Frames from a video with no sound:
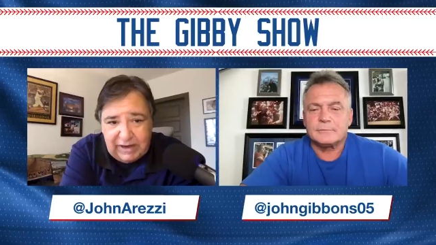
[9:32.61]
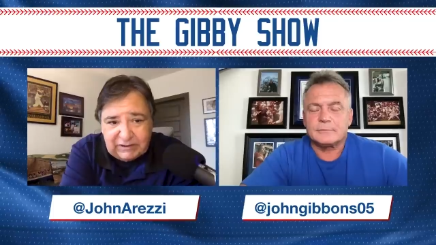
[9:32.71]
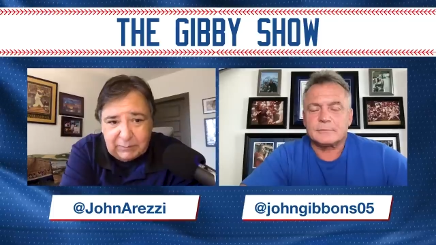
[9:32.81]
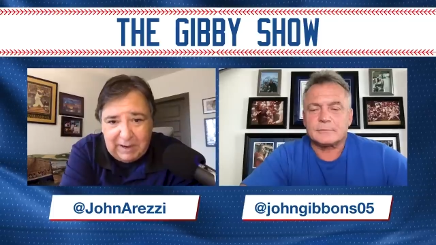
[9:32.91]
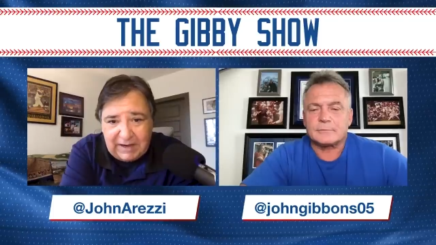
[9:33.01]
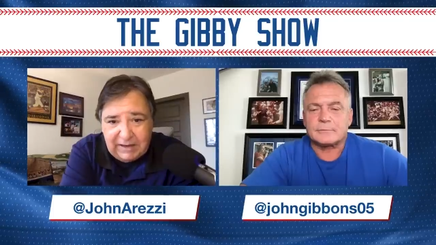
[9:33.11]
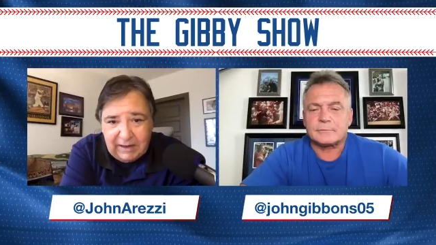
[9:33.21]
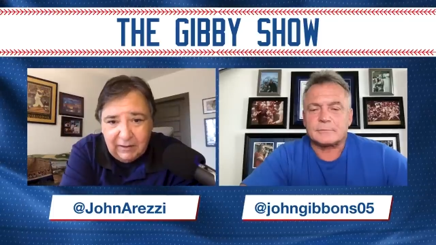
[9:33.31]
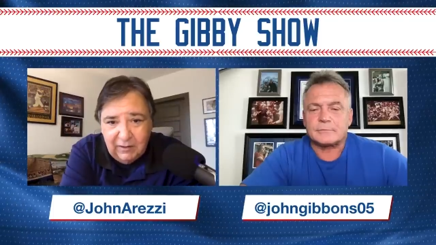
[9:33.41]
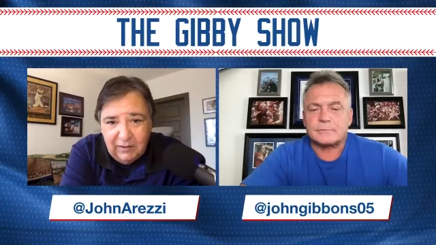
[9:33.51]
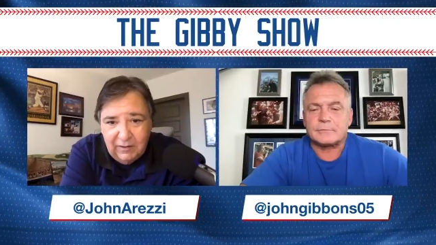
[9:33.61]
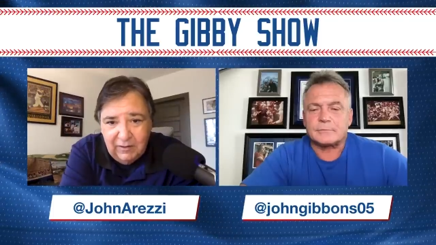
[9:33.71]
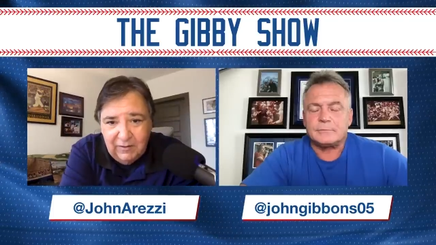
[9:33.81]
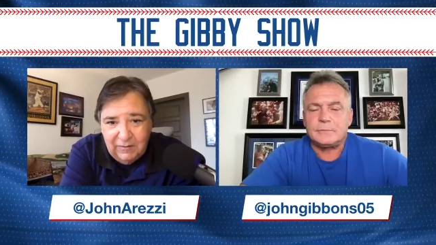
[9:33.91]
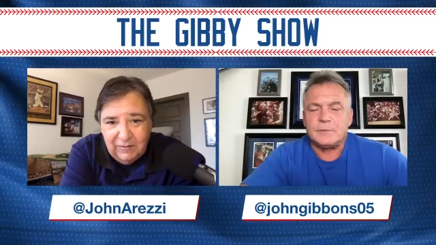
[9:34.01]
Speaker 1: not spending.
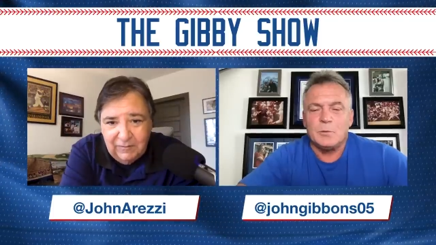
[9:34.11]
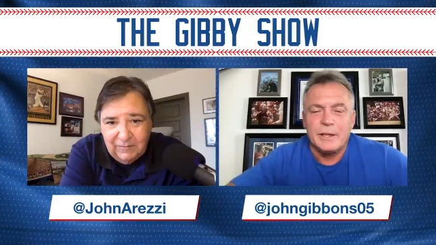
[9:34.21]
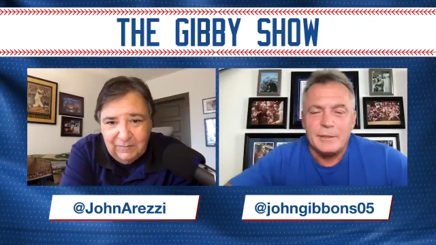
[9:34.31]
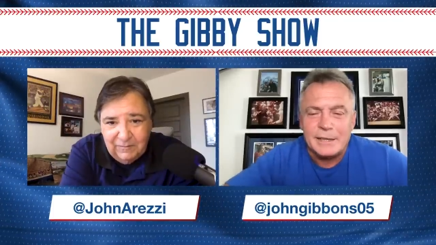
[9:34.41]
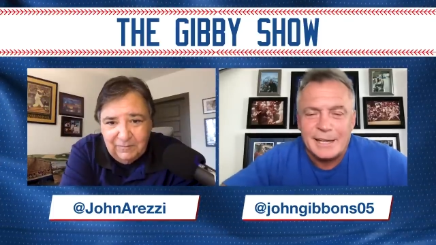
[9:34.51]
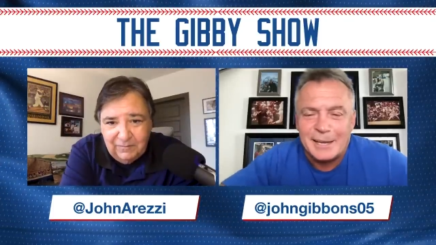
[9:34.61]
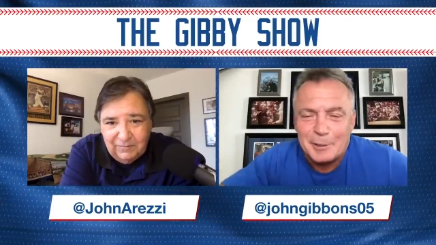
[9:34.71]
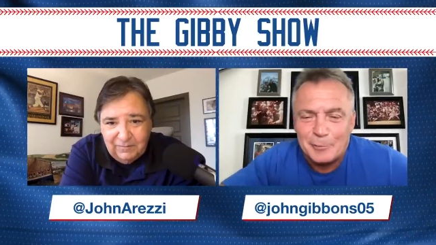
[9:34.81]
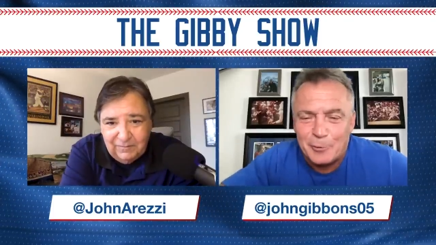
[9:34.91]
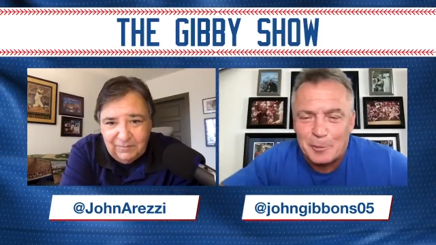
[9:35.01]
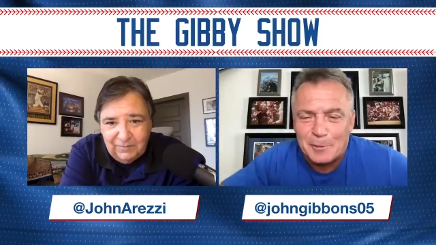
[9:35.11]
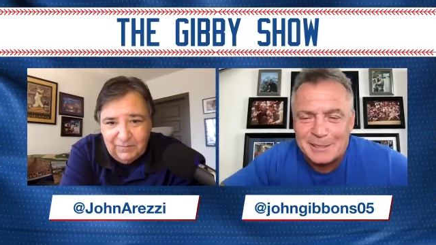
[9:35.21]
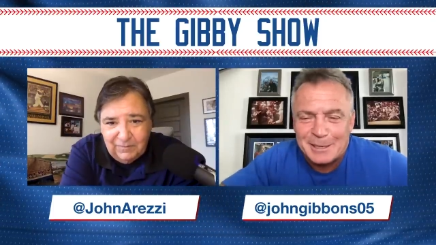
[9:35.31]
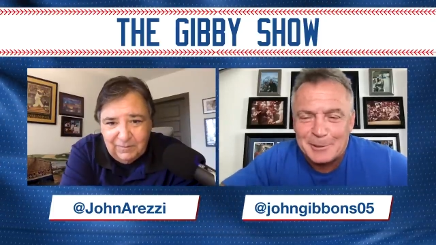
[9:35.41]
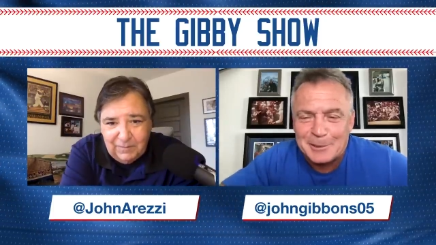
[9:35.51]
Speaker 2: What do you think they couldn't afford me?
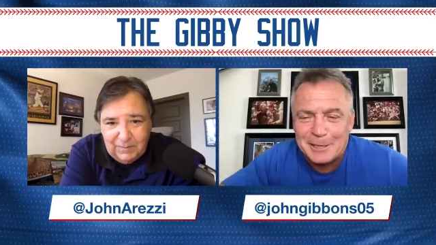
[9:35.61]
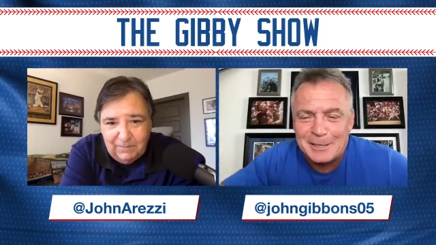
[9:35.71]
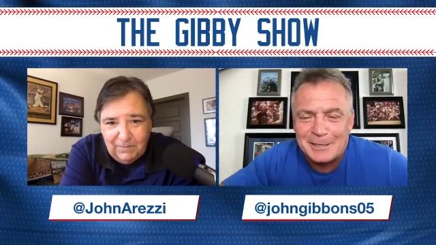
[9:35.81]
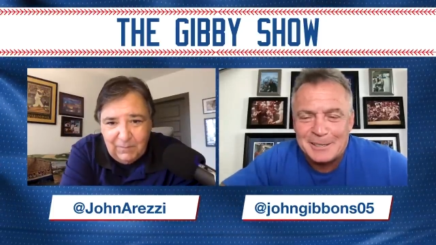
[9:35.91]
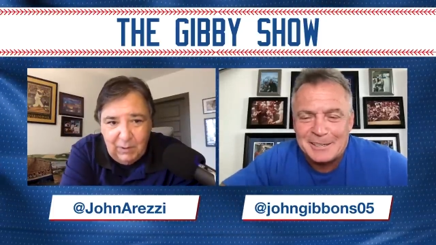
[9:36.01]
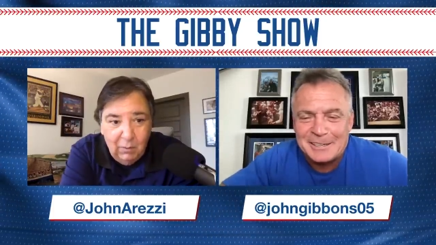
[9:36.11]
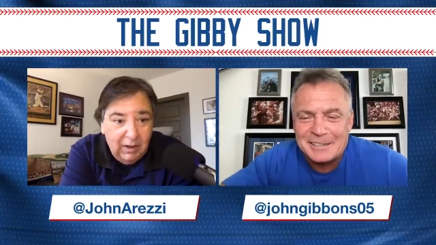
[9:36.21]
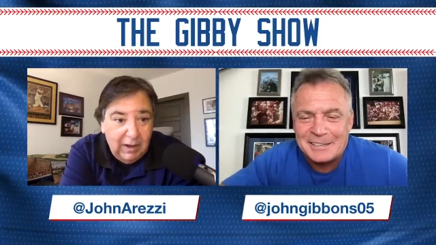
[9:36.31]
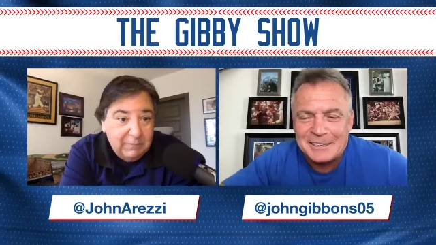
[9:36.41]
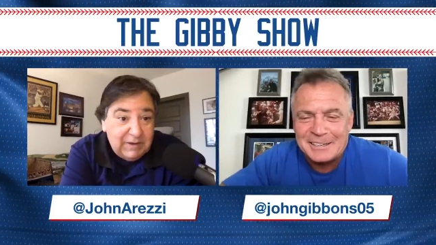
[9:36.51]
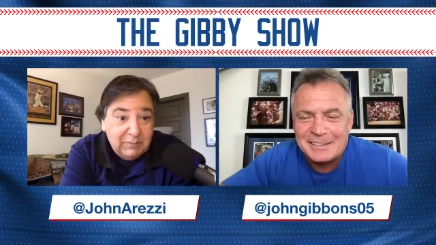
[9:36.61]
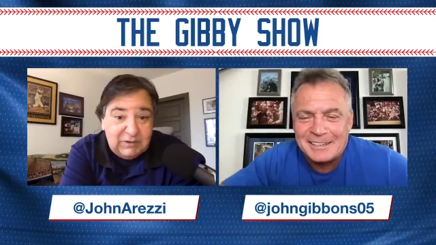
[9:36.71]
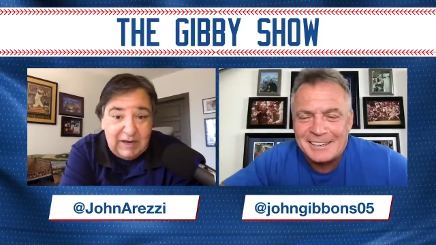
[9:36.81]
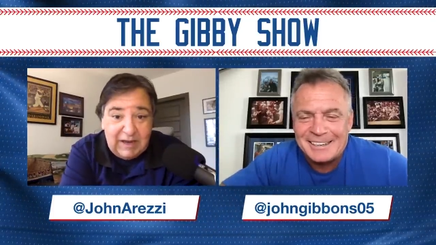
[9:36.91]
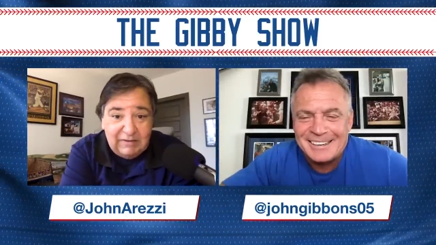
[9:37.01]
Is that what you're saying?
Speaker 1: Well, I'm I'm
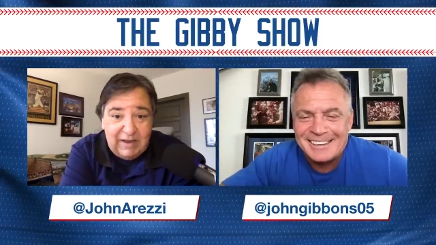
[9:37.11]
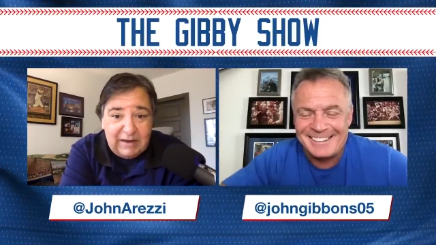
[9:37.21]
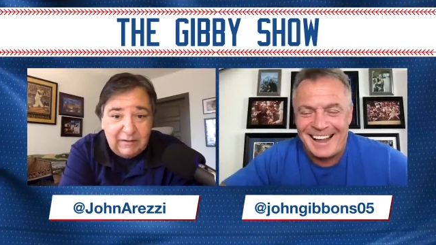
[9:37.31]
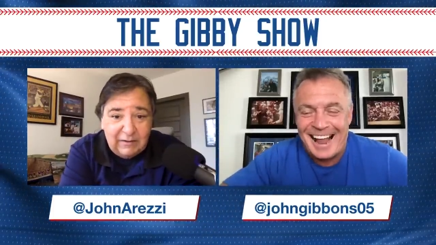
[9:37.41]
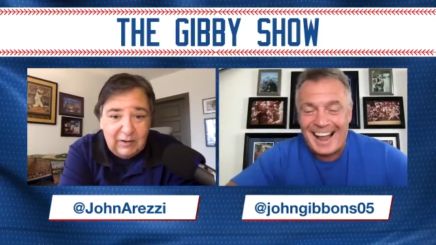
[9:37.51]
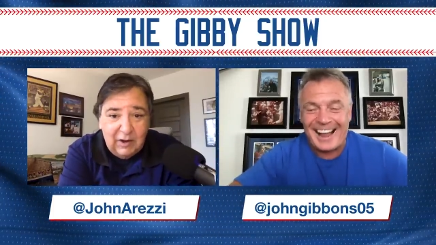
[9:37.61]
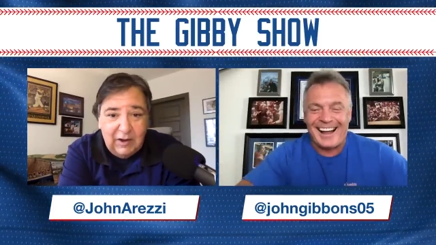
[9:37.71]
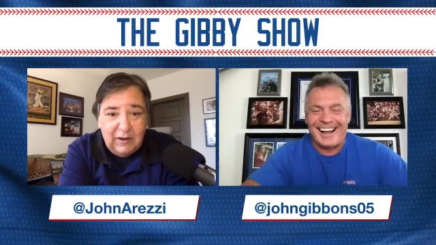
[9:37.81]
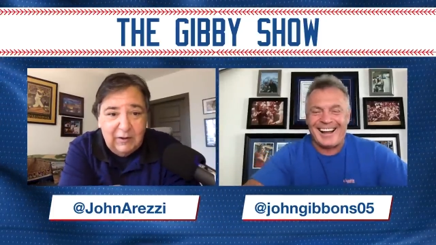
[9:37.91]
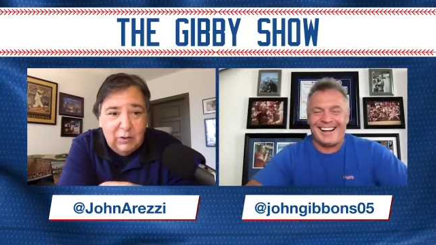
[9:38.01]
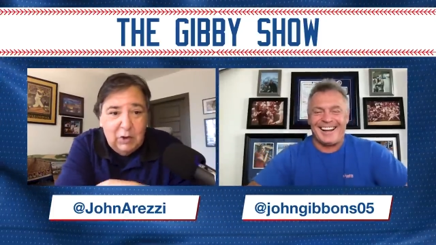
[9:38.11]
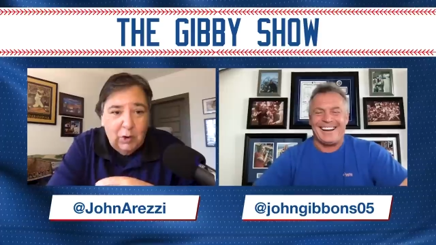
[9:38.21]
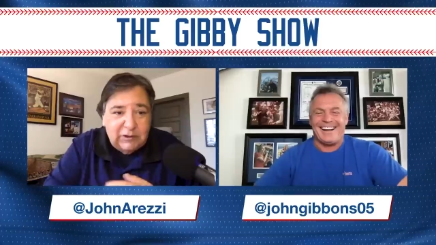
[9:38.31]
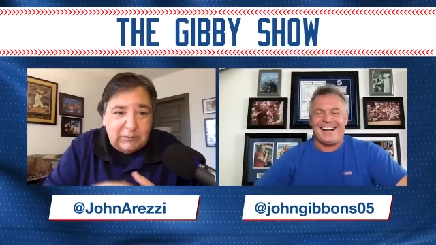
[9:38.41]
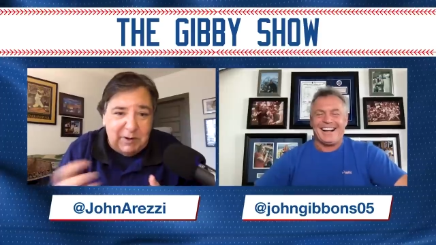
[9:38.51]
saying that uh,
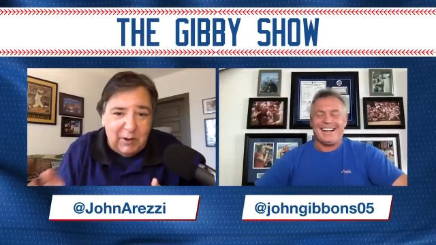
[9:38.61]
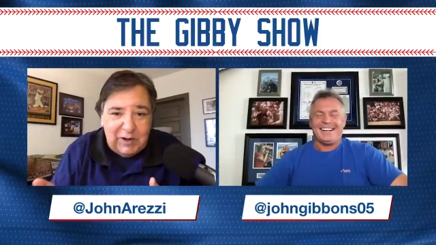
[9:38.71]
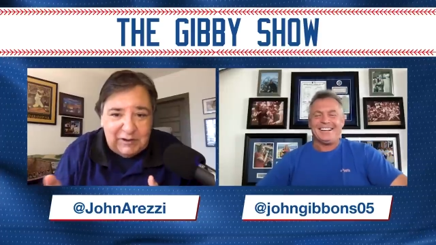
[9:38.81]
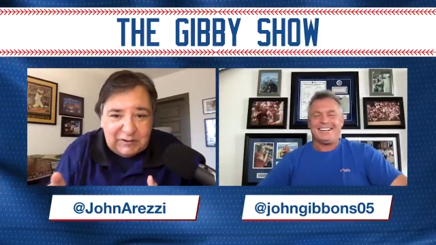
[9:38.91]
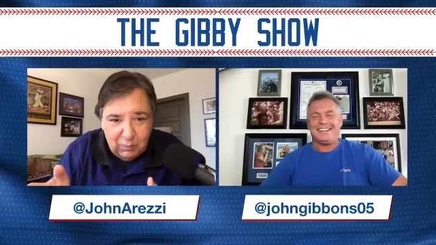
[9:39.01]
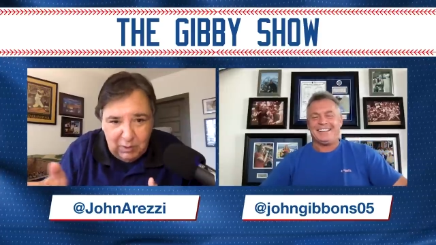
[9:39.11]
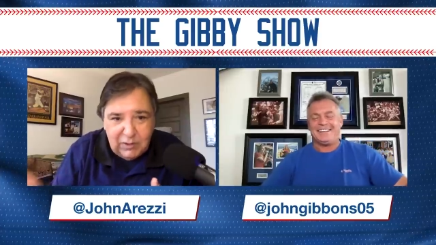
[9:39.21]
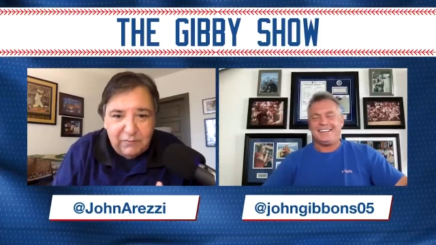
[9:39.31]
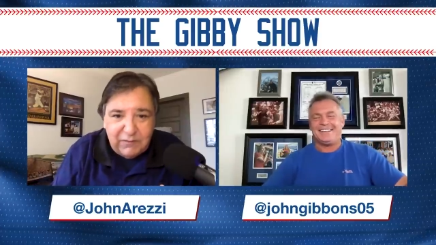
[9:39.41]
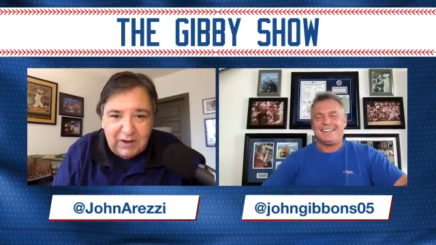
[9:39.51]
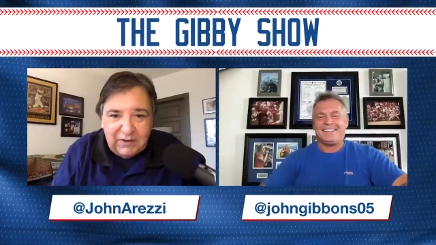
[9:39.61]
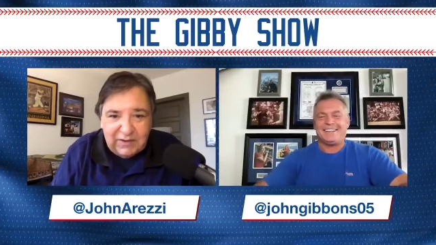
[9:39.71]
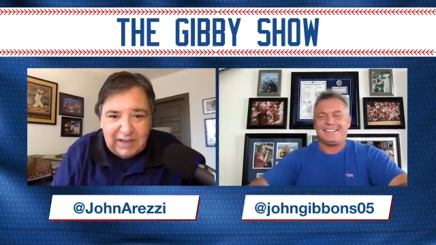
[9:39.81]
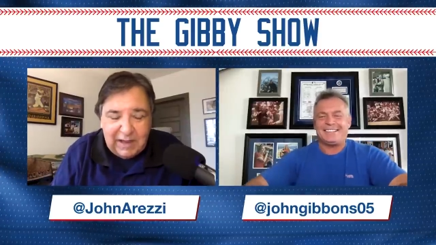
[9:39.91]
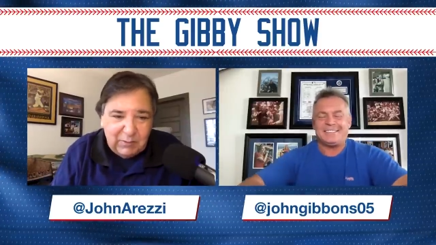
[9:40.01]
your experience and what you've done in the
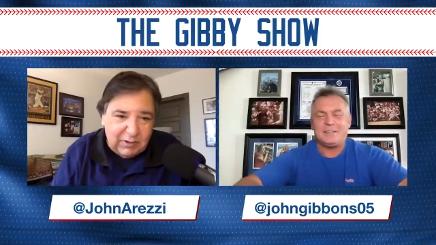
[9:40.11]
game in